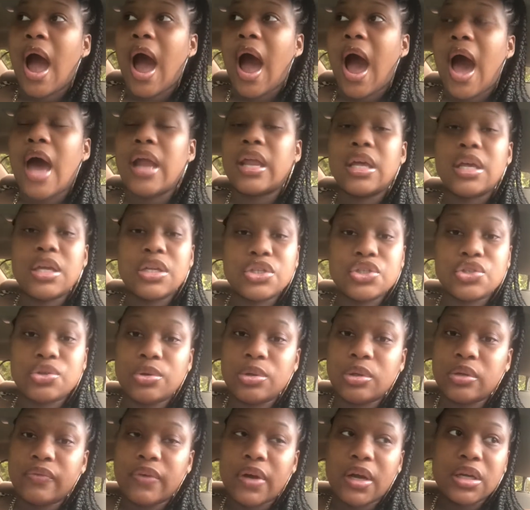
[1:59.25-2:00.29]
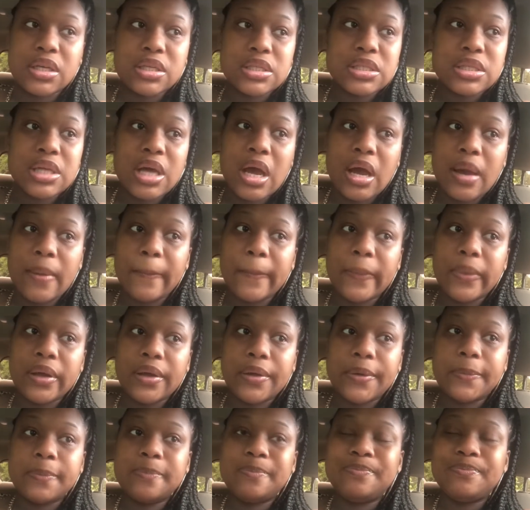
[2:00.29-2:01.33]
out of control around this time,
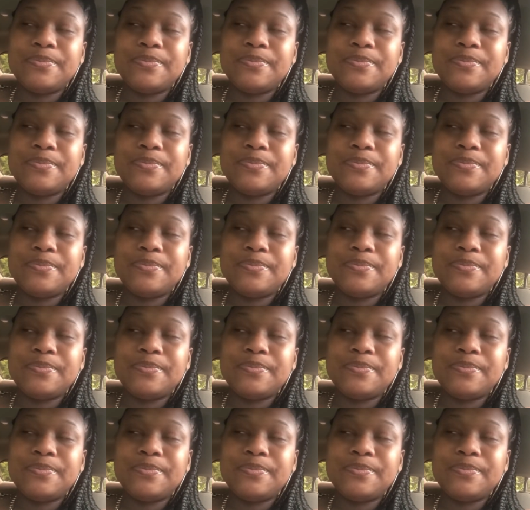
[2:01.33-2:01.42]
but